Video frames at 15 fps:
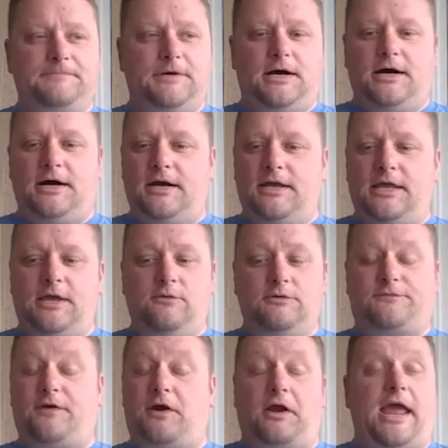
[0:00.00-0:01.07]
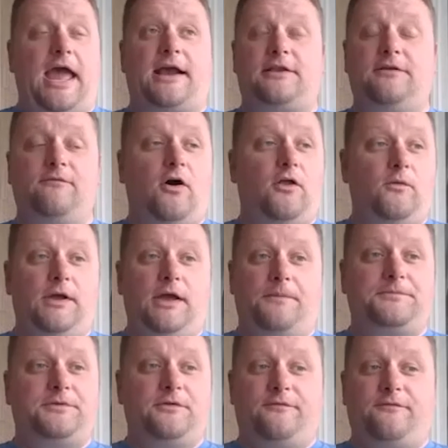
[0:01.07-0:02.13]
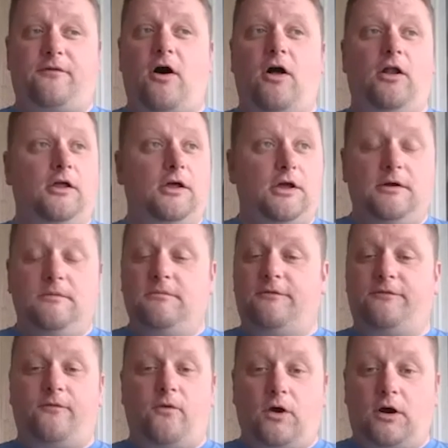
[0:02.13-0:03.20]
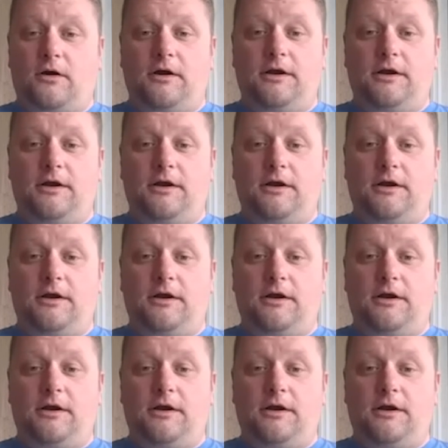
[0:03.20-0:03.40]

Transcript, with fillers: uh, he was very active all the way up to the fall before.